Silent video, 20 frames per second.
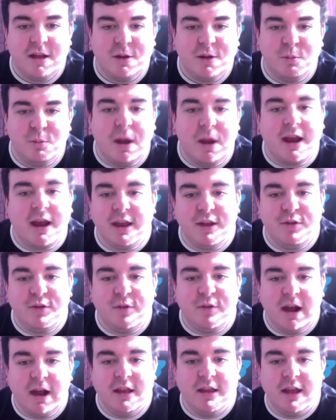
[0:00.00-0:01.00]
Where can you
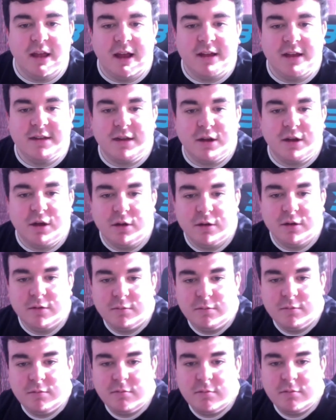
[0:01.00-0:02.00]
find that? Is it on
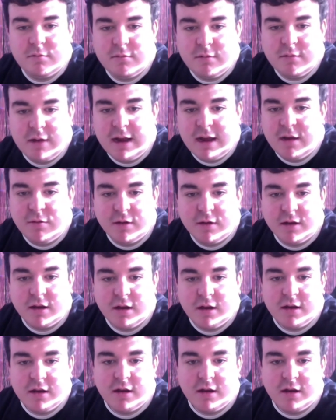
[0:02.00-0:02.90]
anything?